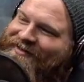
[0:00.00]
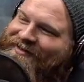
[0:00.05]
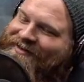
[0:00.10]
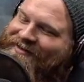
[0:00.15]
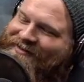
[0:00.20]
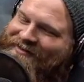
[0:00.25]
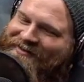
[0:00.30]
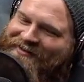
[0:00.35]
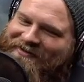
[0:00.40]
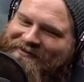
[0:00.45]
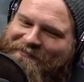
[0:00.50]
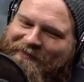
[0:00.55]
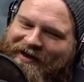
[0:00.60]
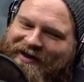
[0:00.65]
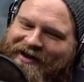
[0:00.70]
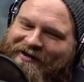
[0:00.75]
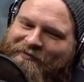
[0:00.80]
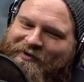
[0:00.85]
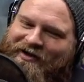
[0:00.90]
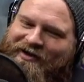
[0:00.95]
Oh
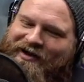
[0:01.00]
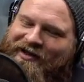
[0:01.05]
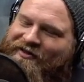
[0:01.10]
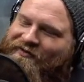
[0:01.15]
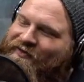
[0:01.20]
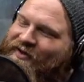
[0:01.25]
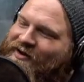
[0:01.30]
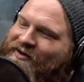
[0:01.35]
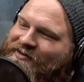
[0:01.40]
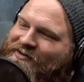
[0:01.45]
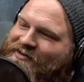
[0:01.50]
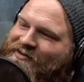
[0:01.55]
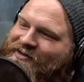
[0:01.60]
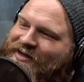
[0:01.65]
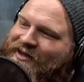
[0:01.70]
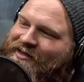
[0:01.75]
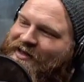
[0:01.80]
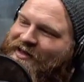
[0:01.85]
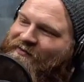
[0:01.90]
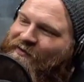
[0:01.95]
man, I've been in elevators in
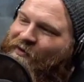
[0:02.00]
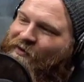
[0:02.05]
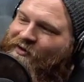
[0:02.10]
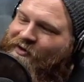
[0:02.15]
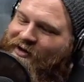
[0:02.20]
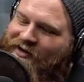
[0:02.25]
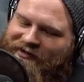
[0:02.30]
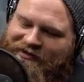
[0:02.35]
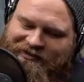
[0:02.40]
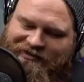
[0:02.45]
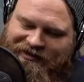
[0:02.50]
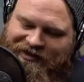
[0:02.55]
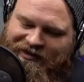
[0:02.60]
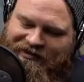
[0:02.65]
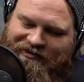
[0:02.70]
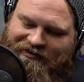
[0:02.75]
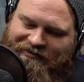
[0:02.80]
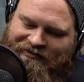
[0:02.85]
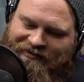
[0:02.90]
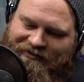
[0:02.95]
town that you can
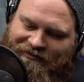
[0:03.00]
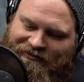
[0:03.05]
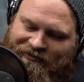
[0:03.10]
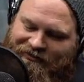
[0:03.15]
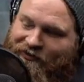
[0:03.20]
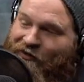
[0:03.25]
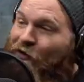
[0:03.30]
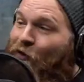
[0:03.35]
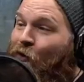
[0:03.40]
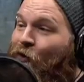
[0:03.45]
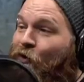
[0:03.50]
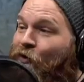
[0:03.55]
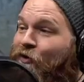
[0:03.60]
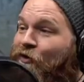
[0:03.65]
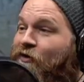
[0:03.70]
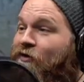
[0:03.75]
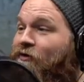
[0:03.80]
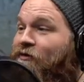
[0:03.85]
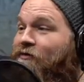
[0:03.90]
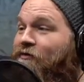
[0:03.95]
see, there's a
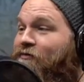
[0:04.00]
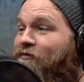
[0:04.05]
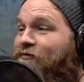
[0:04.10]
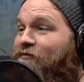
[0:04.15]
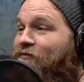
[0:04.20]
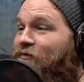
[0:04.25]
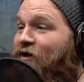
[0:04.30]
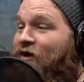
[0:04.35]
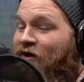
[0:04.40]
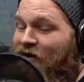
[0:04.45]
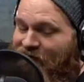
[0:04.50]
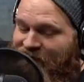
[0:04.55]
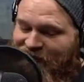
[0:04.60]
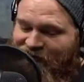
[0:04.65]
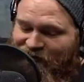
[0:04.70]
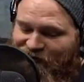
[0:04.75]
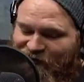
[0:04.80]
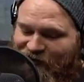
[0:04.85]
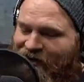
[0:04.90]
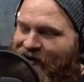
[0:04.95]
hole and you can see
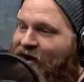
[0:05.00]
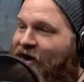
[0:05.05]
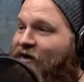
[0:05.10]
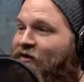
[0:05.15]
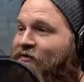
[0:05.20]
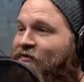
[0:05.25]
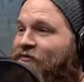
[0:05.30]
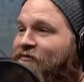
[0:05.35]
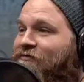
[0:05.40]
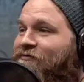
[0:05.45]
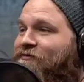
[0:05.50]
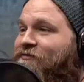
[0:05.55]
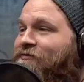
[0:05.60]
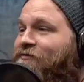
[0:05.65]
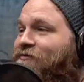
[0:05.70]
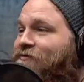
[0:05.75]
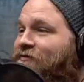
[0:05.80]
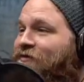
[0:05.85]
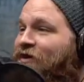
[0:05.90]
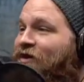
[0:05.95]
straight down,
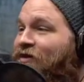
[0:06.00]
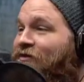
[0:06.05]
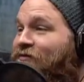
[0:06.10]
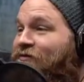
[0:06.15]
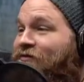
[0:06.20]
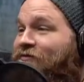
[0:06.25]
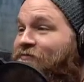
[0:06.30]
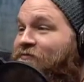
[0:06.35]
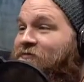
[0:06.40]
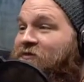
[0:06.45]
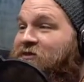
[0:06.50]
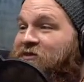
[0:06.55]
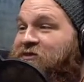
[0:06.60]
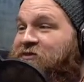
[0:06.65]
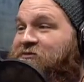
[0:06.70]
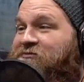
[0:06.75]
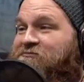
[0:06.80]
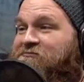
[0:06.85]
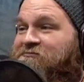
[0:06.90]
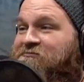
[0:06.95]

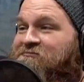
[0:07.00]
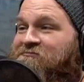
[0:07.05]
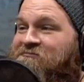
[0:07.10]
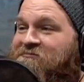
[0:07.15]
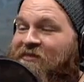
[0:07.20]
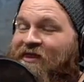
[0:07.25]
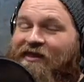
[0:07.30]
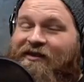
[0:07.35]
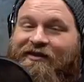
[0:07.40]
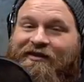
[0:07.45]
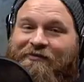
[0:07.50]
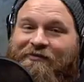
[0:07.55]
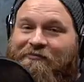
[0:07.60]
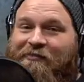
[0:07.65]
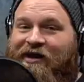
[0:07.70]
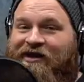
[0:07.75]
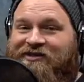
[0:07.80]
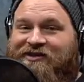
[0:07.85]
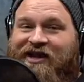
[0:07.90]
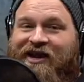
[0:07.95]
because
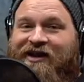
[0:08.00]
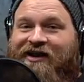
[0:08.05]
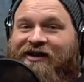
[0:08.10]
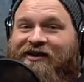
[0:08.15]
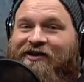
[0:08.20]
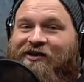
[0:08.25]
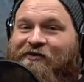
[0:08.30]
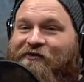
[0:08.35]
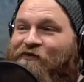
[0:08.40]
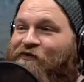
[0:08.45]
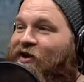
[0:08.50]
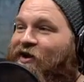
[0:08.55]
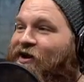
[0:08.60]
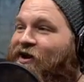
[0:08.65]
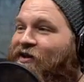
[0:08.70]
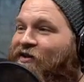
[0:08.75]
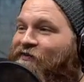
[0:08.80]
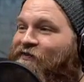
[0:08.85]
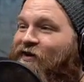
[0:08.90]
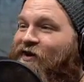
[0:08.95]
maintaining your freight
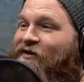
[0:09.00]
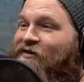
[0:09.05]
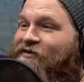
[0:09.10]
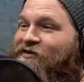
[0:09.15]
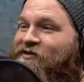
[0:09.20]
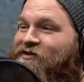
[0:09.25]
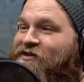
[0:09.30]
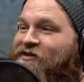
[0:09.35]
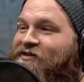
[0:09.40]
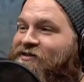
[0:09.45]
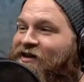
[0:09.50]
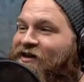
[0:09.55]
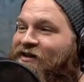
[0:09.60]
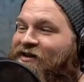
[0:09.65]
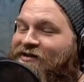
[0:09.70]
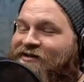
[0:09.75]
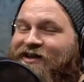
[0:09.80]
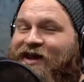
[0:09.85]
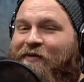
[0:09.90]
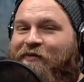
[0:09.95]
elevator just isn't on
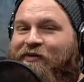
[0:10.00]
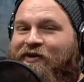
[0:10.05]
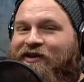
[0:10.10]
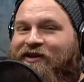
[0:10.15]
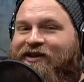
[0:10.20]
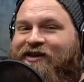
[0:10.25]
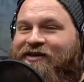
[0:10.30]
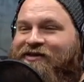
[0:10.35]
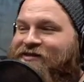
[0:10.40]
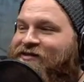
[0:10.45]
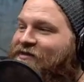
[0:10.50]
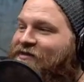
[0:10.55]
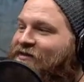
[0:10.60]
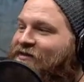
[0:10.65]
the top of the list.